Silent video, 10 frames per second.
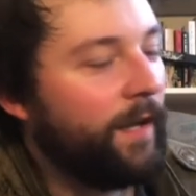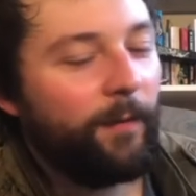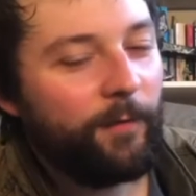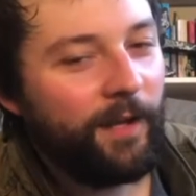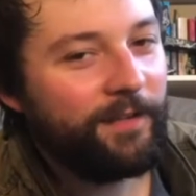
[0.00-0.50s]

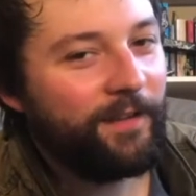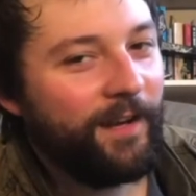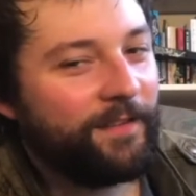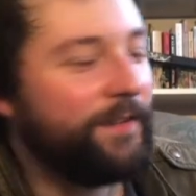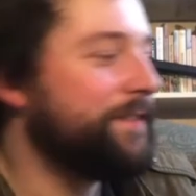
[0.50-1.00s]
I'm glad you
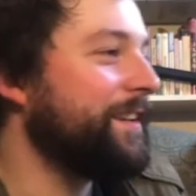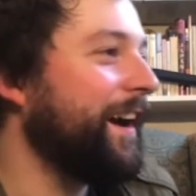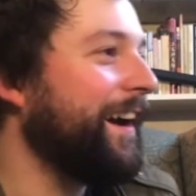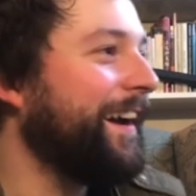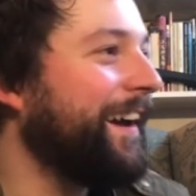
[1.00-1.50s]
like those.
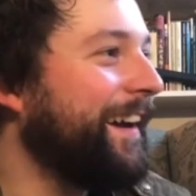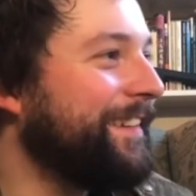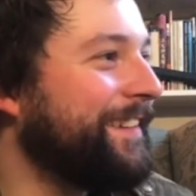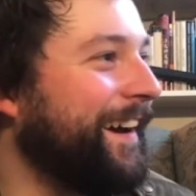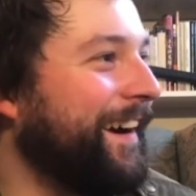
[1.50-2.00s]
Yeah,
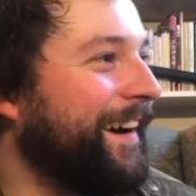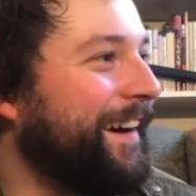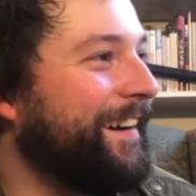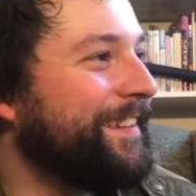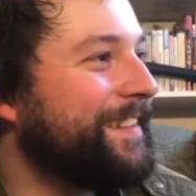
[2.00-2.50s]
and
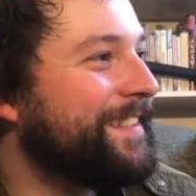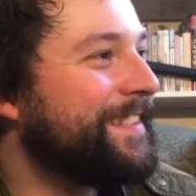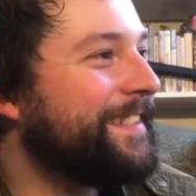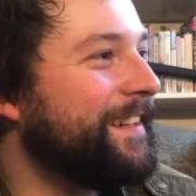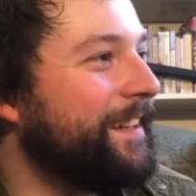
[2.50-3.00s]
let's
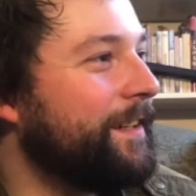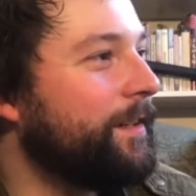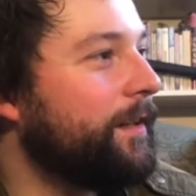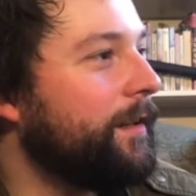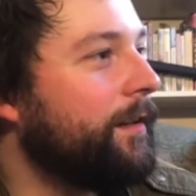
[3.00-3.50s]
see.
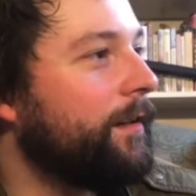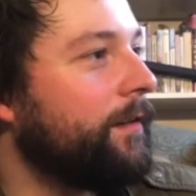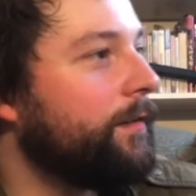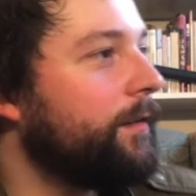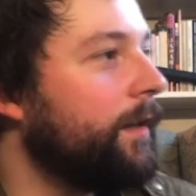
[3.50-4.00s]

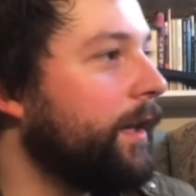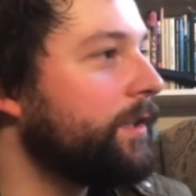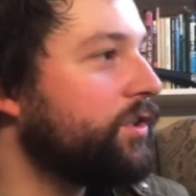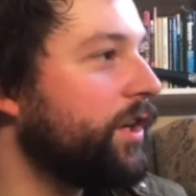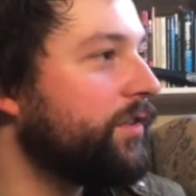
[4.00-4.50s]
It
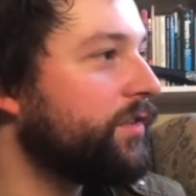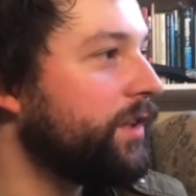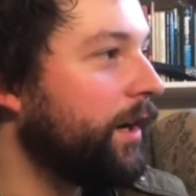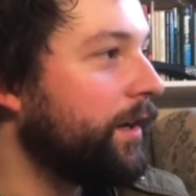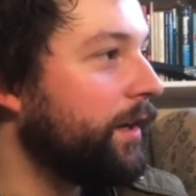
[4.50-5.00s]
just
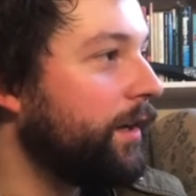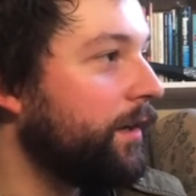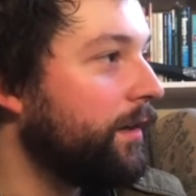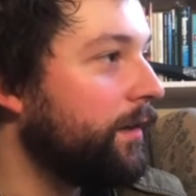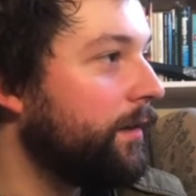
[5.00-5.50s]

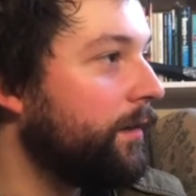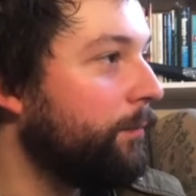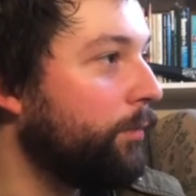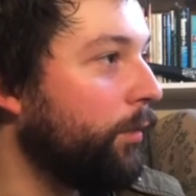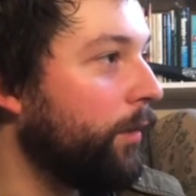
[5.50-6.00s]
started.
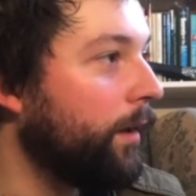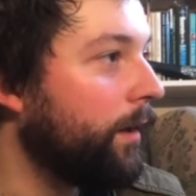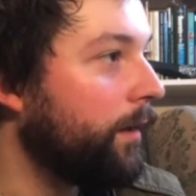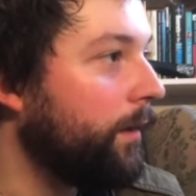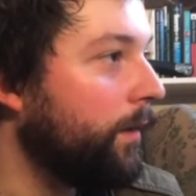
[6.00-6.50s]

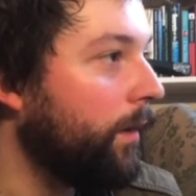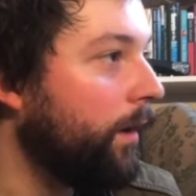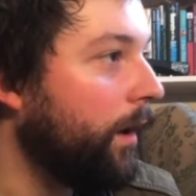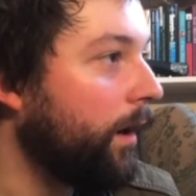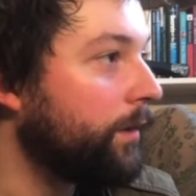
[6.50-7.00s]
Bore
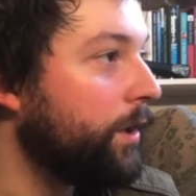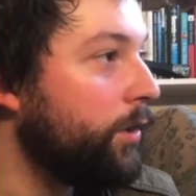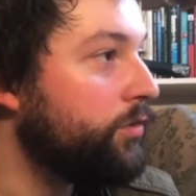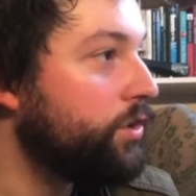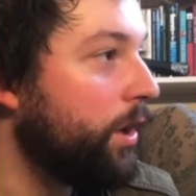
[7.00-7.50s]
are
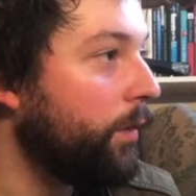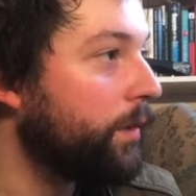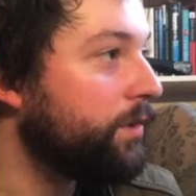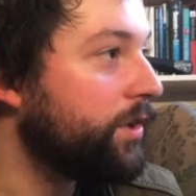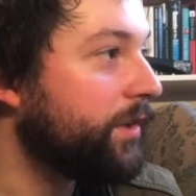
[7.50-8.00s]
no joke.
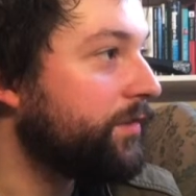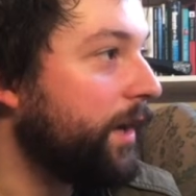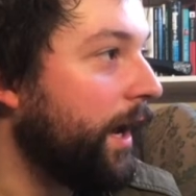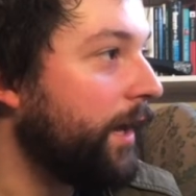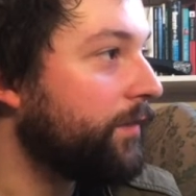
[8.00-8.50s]
Just
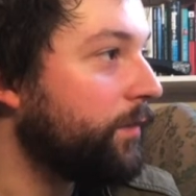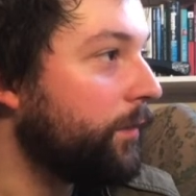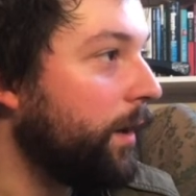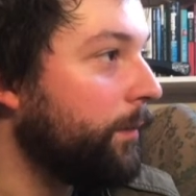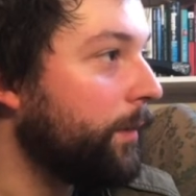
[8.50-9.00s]
ask
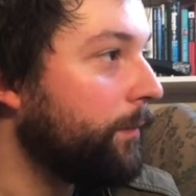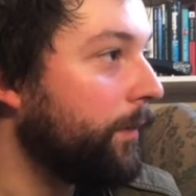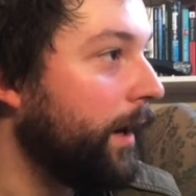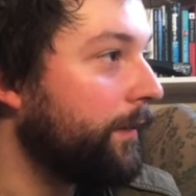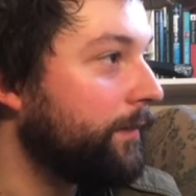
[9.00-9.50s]
Robert
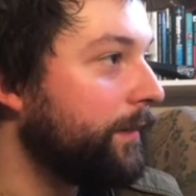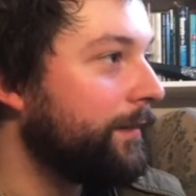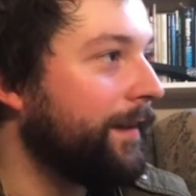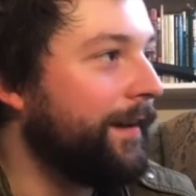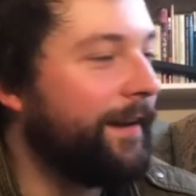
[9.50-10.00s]
Baratheon.
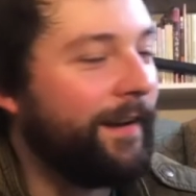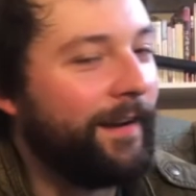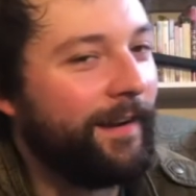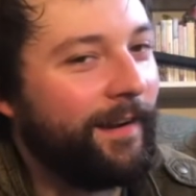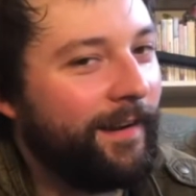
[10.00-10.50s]

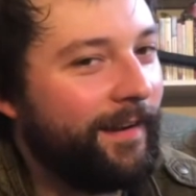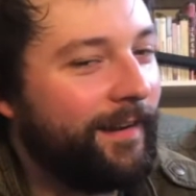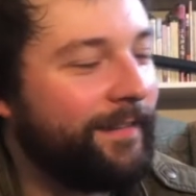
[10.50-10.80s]
Hey,